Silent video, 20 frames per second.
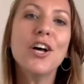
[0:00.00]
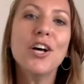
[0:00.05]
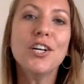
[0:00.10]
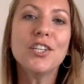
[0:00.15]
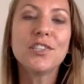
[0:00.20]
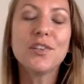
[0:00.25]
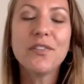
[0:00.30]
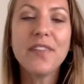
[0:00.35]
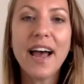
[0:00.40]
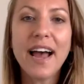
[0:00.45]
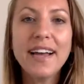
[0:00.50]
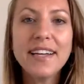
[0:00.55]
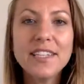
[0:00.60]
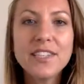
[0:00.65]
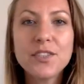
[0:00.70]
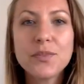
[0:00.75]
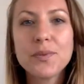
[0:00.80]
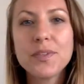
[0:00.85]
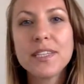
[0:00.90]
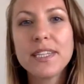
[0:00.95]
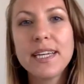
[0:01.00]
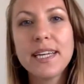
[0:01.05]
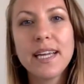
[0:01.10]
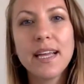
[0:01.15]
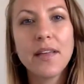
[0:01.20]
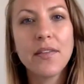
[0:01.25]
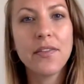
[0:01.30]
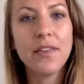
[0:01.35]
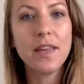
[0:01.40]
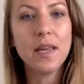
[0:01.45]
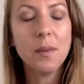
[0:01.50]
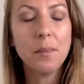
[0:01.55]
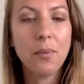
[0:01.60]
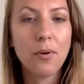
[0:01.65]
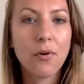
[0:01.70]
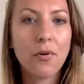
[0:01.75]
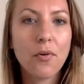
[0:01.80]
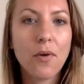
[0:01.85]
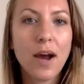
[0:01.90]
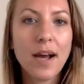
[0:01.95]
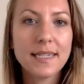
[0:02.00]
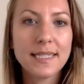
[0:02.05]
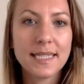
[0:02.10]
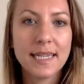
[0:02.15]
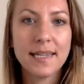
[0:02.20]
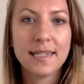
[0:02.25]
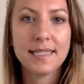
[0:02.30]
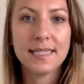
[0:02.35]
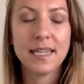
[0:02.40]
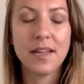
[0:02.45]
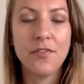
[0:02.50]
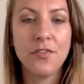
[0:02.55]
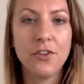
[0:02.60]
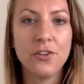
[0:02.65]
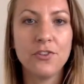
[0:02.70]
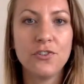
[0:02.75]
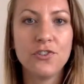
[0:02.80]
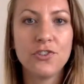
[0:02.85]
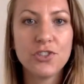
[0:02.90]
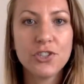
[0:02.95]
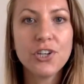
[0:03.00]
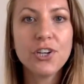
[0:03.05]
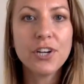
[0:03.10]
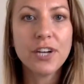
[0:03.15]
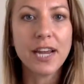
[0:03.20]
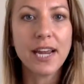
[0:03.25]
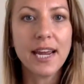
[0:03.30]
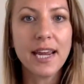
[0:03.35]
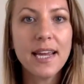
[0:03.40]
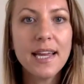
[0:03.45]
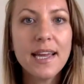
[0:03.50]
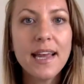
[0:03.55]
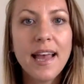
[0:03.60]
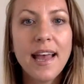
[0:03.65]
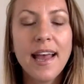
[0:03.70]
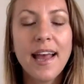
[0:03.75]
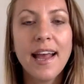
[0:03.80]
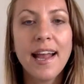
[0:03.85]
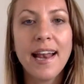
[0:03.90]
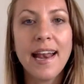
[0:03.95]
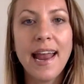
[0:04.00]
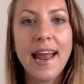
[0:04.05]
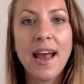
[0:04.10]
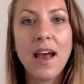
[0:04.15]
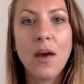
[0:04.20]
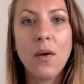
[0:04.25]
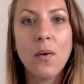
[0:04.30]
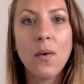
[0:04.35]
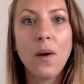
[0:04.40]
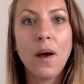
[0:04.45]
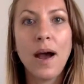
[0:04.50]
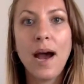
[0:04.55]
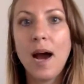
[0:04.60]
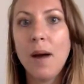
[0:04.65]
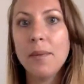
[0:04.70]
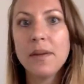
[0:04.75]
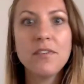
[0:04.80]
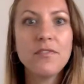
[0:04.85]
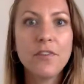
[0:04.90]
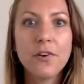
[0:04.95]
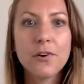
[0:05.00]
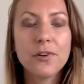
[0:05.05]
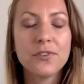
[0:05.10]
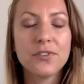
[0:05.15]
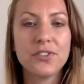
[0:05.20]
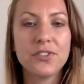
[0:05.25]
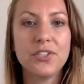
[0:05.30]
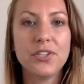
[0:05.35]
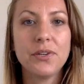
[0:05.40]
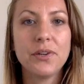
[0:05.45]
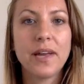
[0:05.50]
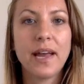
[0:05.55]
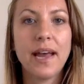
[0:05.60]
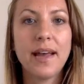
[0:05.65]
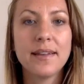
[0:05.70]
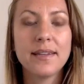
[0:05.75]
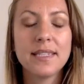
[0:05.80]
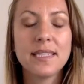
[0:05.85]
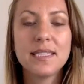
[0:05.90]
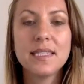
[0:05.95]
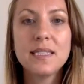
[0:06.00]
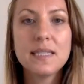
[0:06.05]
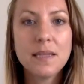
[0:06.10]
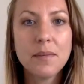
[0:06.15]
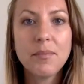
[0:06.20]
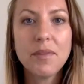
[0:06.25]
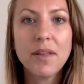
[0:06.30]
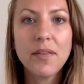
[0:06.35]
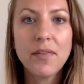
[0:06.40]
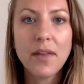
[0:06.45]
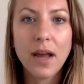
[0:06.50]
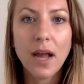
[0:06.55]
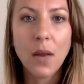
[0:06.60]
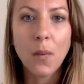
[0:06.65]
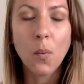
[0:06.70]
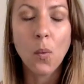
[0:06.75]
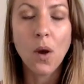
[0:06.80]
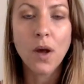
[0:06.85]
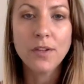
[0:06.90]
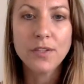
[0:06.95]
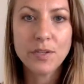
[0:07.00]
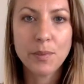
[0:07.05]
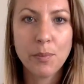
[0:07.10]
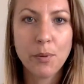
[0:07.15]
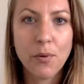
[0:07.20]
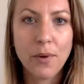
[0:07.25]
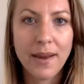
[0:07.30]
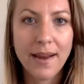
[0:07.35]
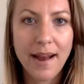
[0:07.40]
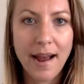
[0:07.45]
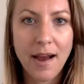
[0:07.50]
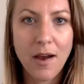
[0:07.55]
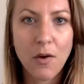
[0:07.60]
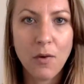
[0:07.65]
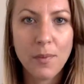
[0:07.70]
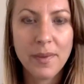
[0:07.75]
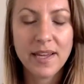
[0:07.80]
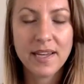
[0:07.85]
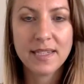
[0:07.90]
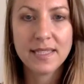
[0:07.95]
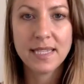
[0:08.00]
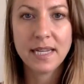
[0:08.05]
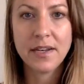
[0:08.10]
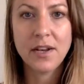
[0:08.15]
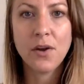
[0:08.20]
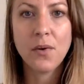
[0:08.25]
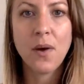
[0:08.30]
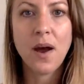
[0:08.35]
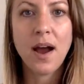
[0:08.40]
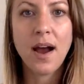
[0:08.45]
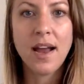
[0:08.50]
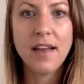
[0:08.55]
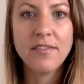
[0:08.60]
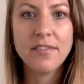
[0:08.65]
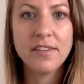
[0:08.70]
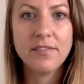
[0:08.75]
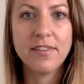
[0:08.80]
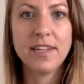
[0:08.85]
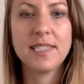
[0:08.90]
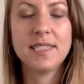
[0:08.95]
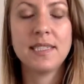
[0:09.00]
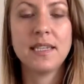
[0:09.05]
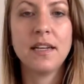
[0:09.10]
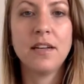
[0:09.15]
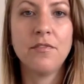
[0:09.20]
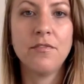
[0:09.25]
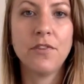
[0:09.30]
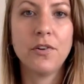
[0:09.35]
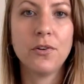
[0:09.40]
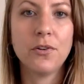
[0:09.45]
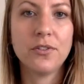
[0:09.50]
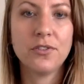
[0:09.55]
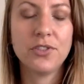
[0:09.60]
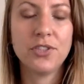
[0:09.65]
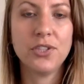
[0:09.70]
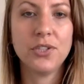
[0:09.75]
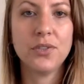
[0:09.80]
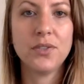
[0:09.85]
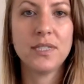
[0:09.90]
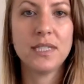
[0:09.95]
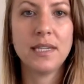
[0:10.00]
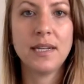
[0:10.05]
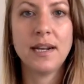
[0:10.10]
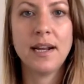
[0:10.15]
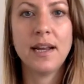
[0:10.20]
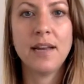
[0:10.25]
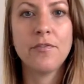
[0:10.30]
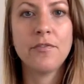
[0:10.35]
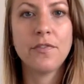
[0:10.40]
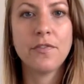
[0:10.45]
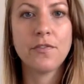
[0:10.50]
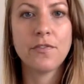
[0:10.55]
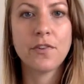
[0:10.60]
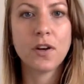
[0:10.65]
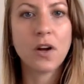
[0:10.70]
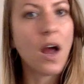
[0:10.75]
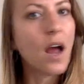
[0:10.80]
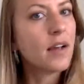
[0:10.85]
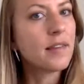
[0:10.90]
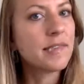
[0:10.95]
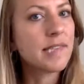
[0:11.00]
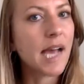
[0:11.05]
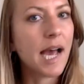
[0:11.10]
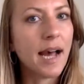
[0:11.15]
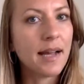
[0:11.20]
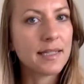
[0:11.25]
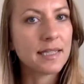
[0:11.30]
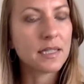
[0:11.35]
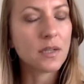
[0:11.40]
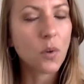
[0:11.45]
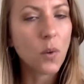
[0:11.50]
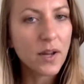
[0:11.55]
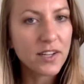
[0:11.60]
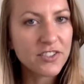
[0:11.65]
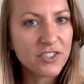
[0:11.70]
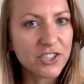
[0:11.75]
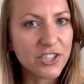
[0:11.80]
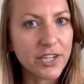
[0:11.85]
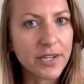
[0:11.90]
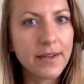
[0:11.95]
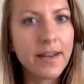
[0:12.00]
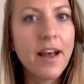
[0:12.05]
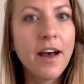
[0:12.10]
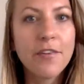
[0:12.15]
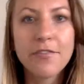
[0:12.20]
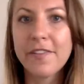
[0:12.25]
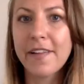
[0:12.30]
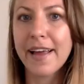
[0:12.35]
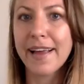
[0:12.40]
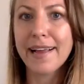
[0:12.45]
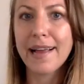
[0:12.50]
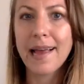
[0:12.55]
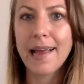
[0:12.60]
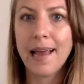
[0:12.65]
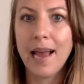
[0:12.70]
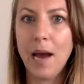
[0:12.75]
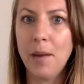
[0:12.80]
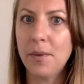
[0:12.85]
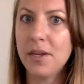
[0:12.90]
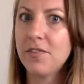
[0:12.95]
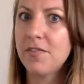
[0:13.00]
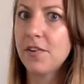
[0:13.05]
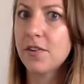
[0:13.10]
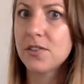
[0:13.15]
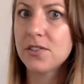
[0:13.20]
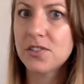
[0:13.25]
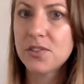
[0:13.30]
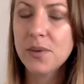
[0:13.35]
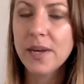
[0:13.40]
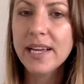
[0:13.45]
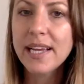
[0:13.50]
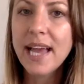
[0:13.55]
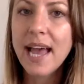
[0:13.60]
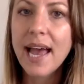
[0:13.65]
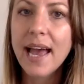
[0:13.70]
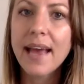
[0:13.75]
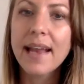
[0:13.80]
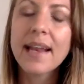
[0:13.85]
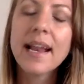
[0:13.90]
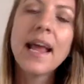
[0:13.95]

so that is really the process and the journey. Now, how many photos do you get? This is something that I want to point out, because I know I've invested in photo shoots and I've forgotten to ask the question of like, how many photos do I get?